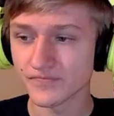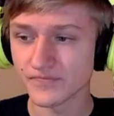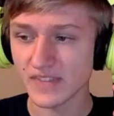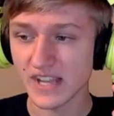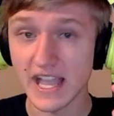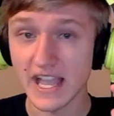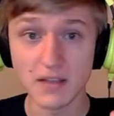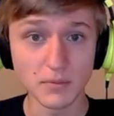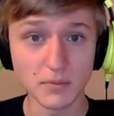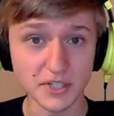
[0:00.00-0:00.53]

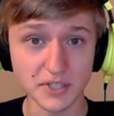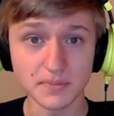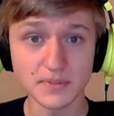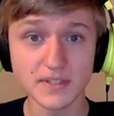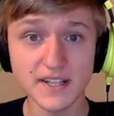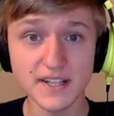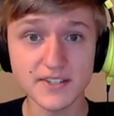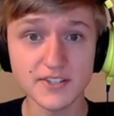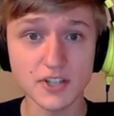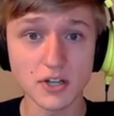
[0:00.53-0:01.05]
And when you
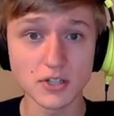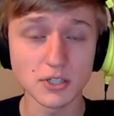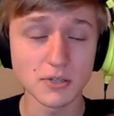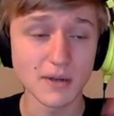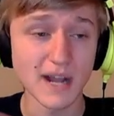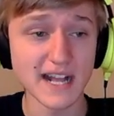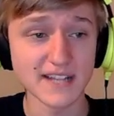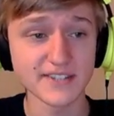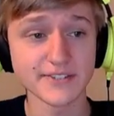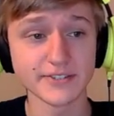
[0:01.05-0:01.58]
play solo, it
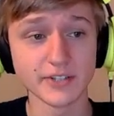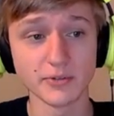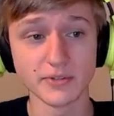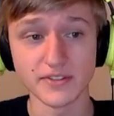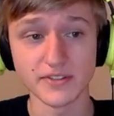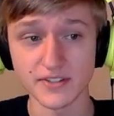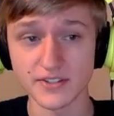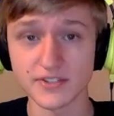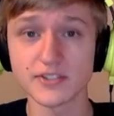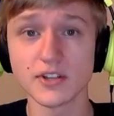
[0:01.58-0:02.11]
has to load in
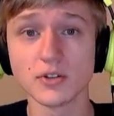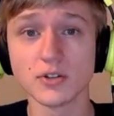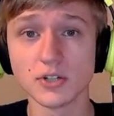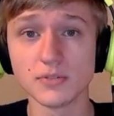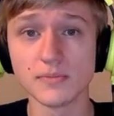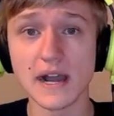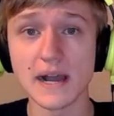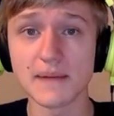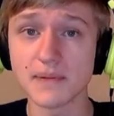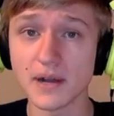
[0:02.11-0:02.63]
the solo
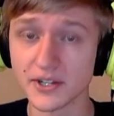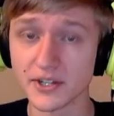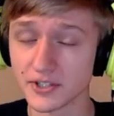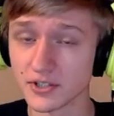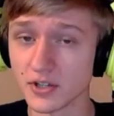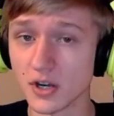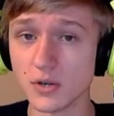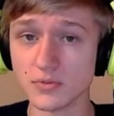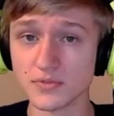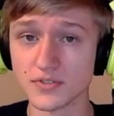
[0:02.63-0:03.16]
map on
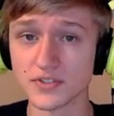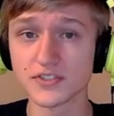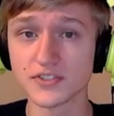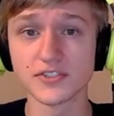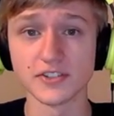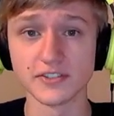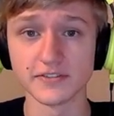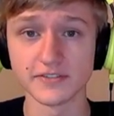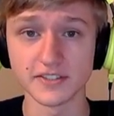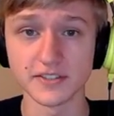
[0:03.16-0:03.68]
your own
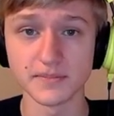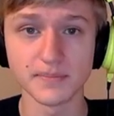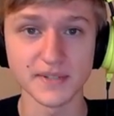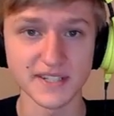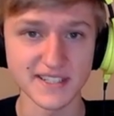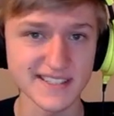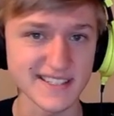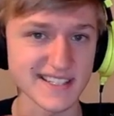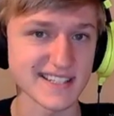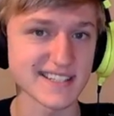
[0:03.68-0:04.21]
server. But
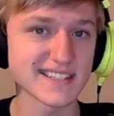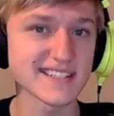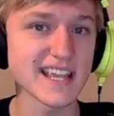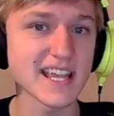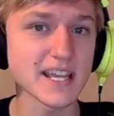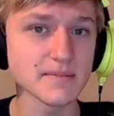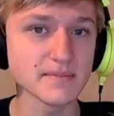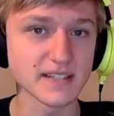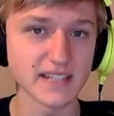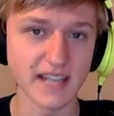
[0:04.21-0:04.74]
it's the
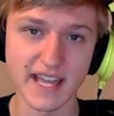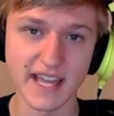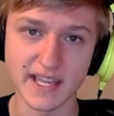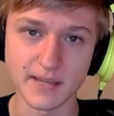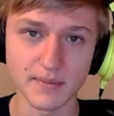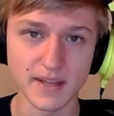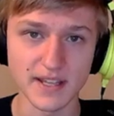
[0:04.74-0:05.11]
same game.